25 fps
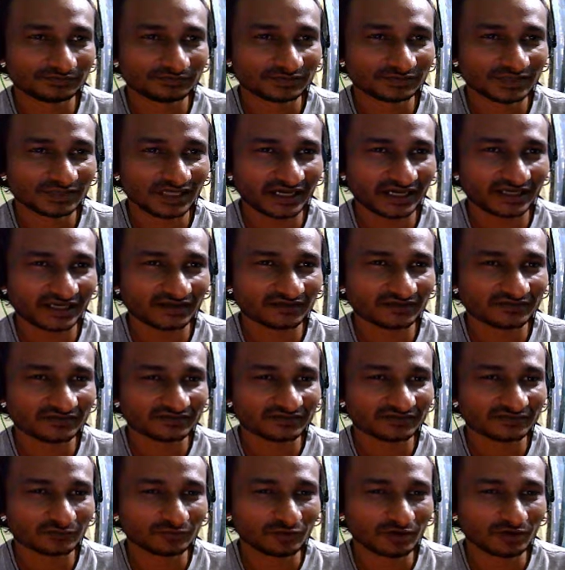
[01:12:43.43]
kind of
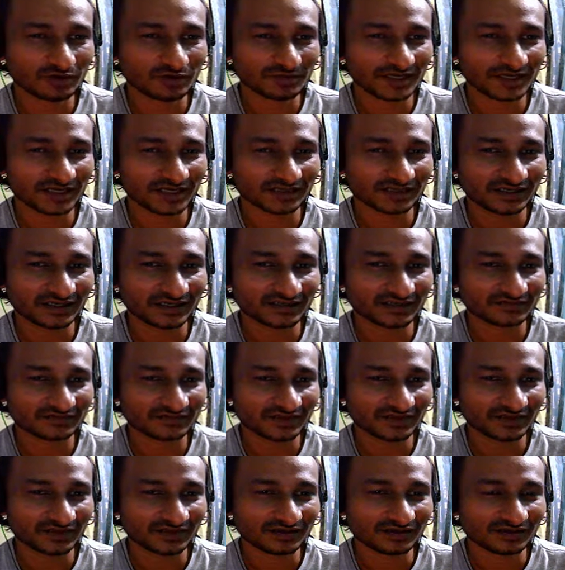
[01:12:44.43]
Walmart kind of
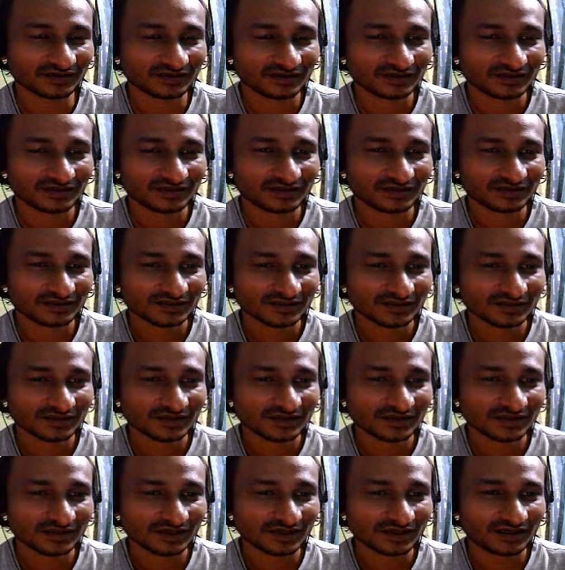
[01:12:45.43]
thing.
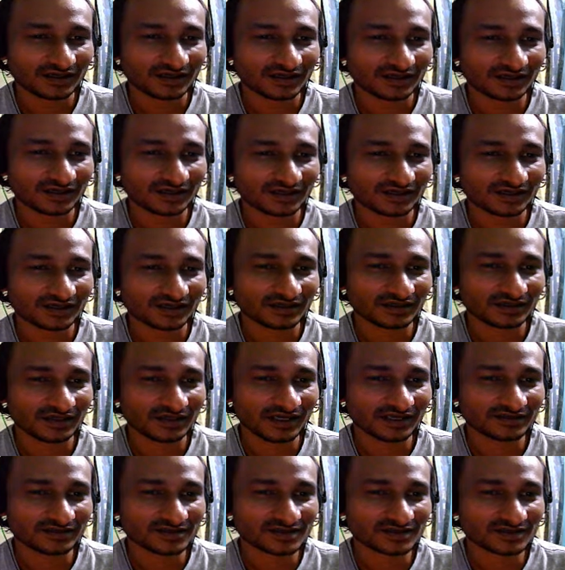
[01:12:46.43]

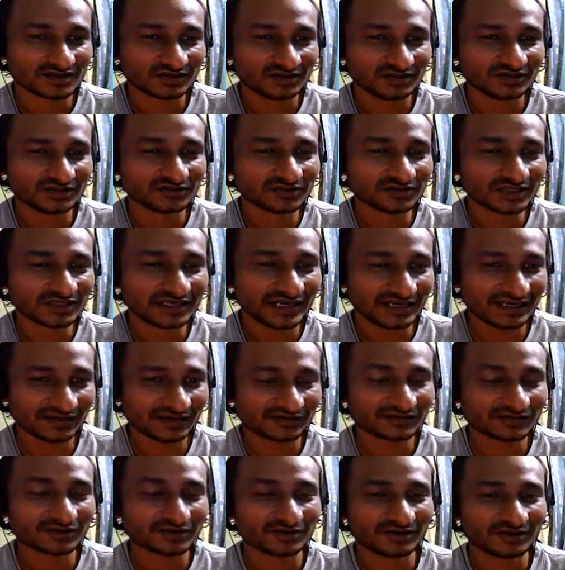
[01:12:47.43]
And so you know the kind of
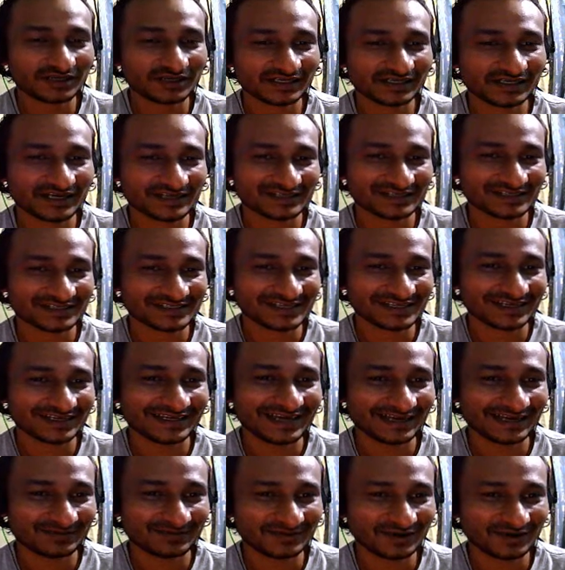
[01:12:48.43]
crowd that gathers at
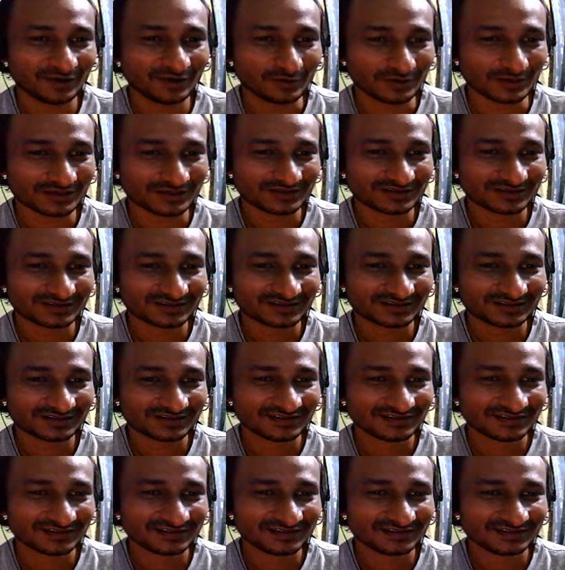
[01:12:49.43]
that hour.
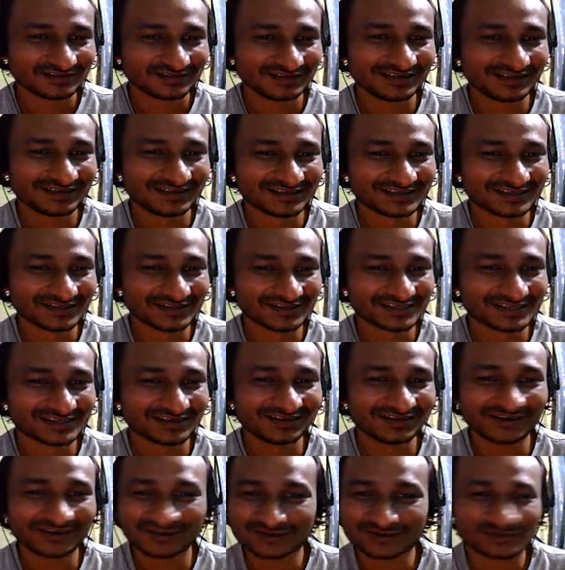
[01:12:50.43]
So it's
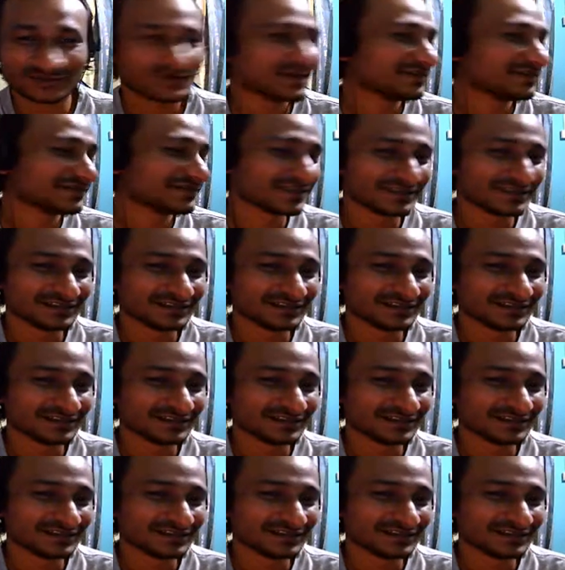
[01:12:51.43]
not housewives.